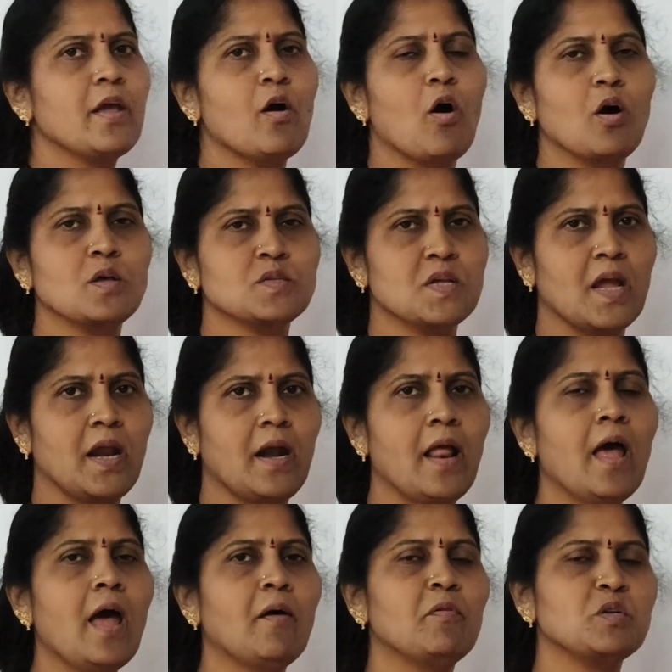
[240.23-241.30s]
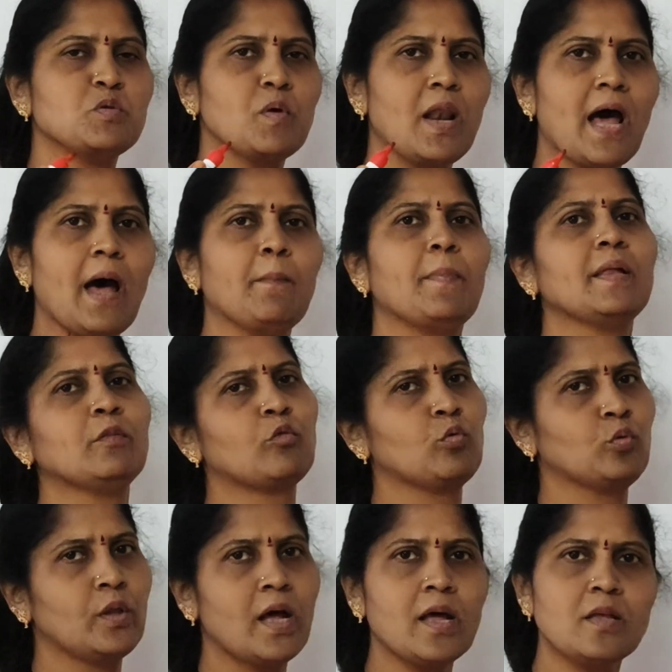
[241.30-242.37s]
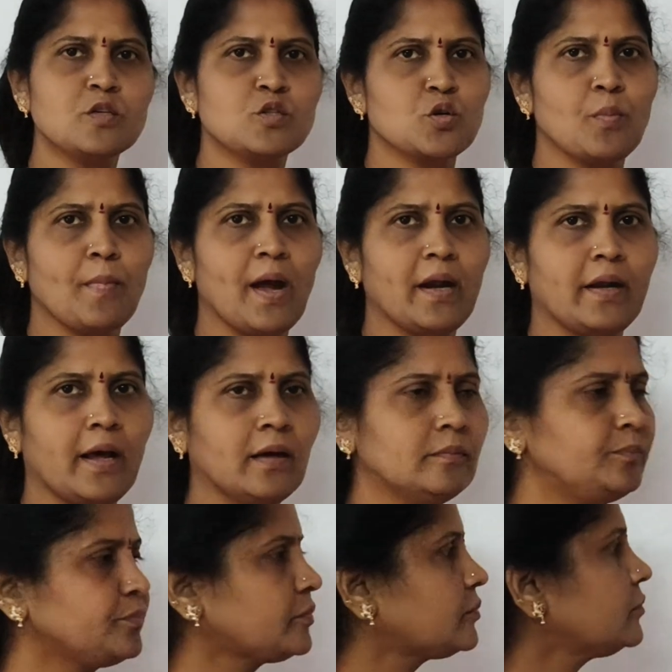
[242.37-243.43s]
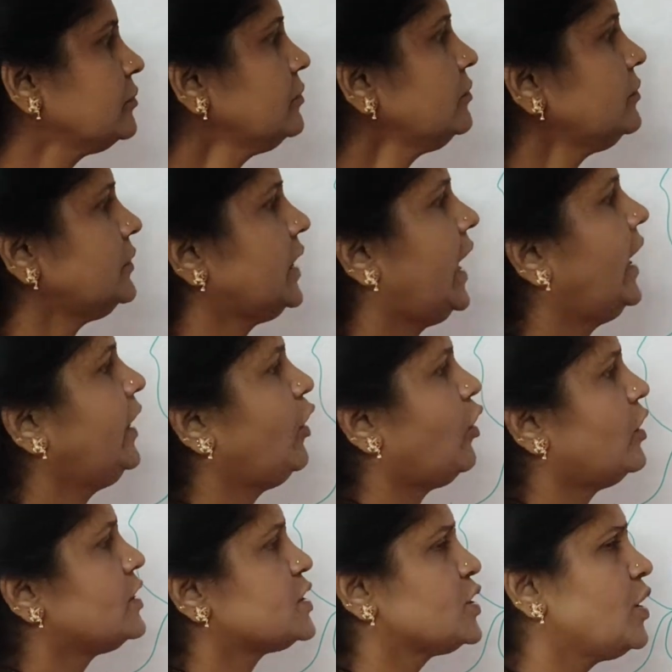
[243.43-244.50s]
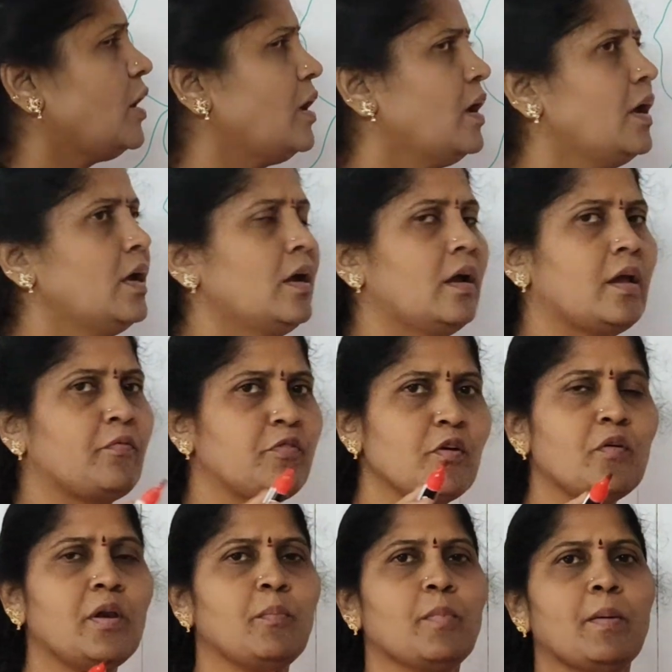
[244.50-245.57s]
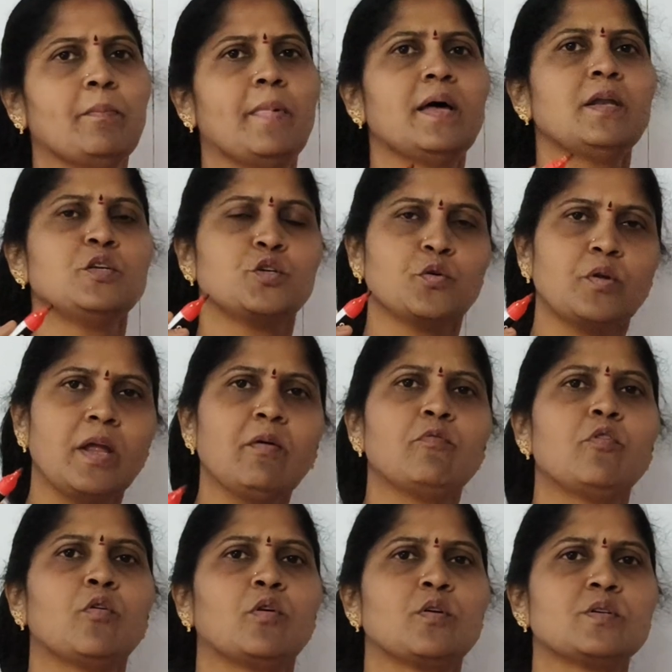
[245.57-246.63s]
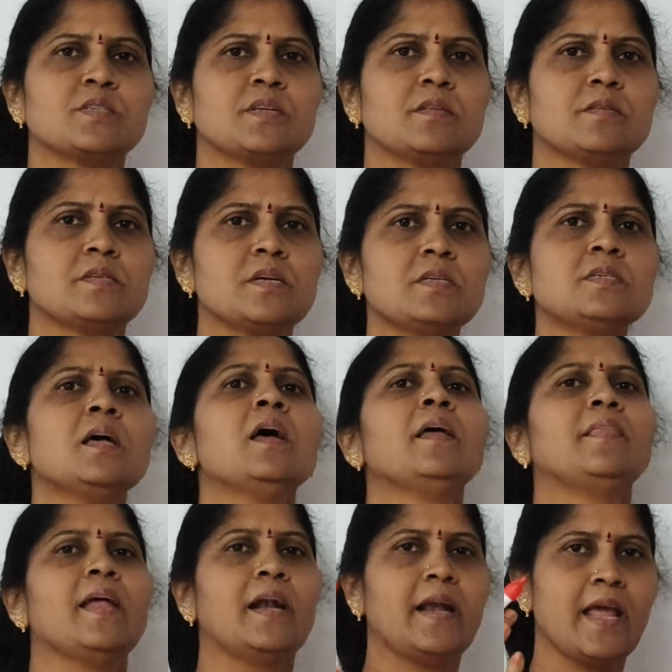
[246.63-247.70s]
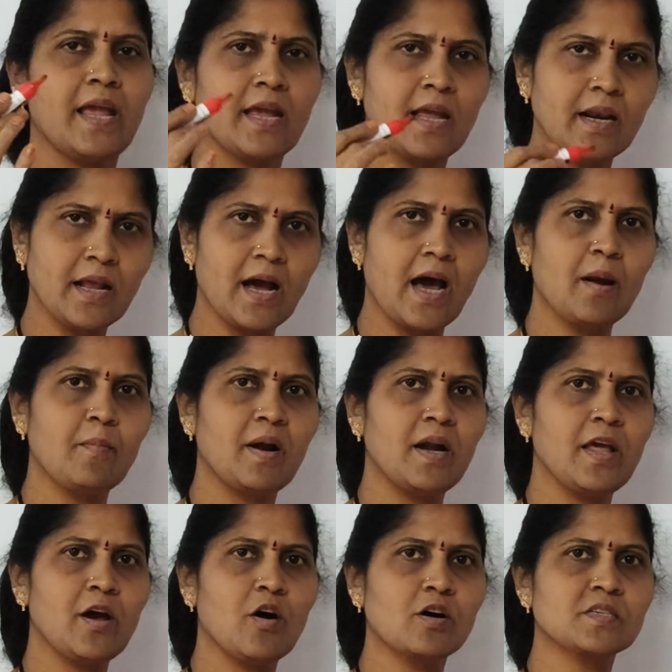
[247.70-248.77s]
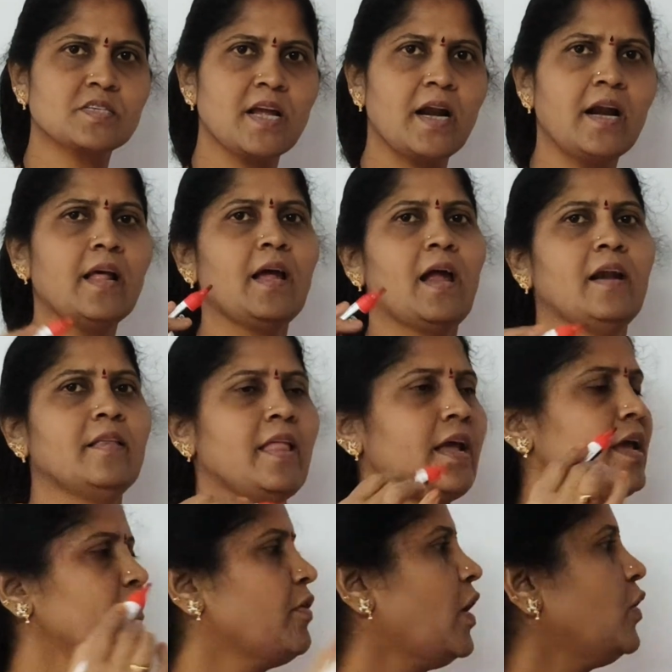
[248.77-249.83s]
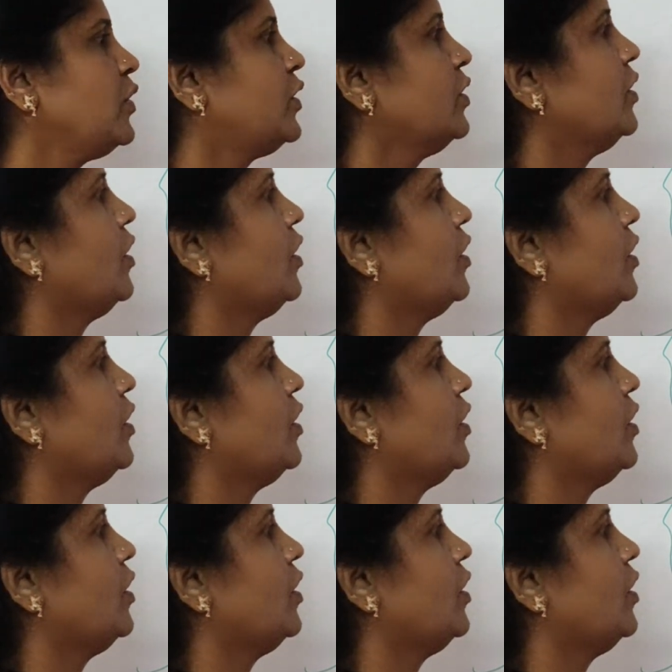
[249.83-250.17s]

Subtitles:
dioxide, which will happen through the stomata. And also, if you remember, during photosynthesis, they take in carbon dioxide and they give out